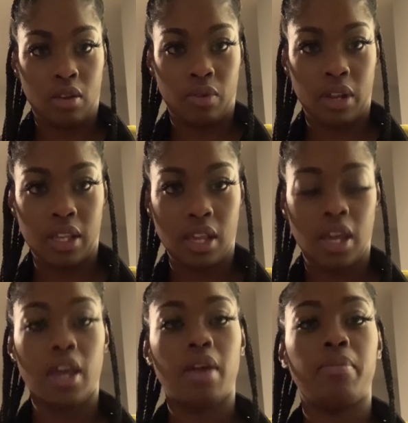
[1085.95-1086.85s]
When I say
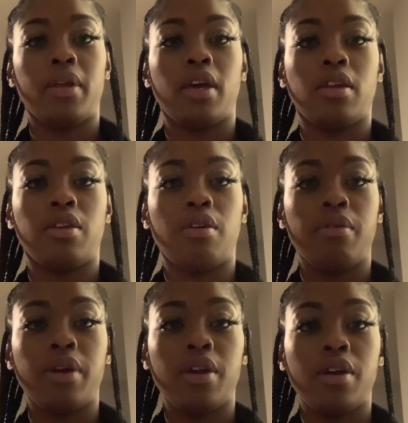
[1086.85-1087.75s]
it happened out of
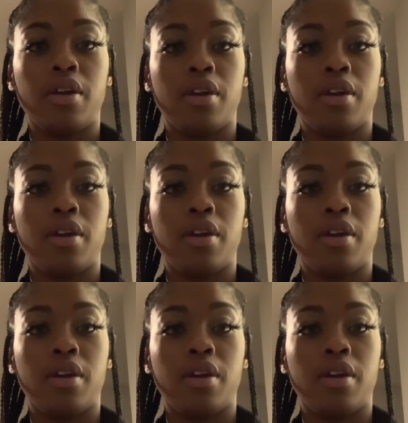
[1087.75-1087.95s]
nowhere,